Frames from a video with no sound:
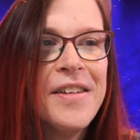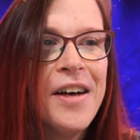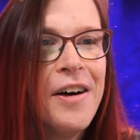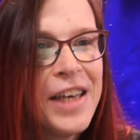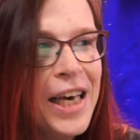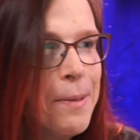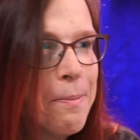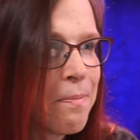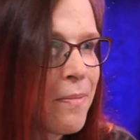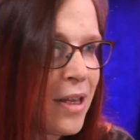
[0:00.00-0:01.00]
Okay,
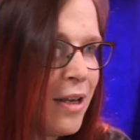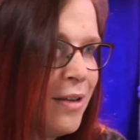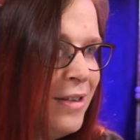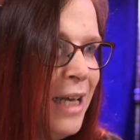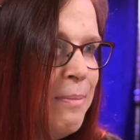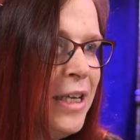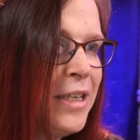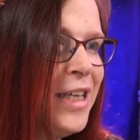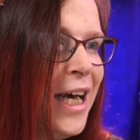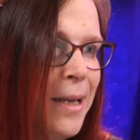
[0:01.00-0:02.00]
that being
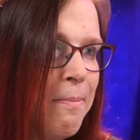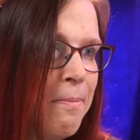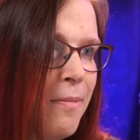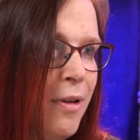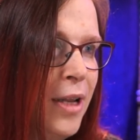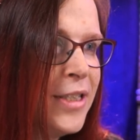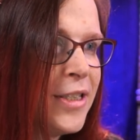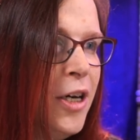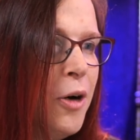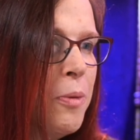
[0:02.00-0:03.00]
said, let's
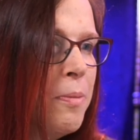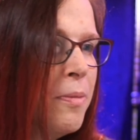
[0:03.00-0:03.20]
go.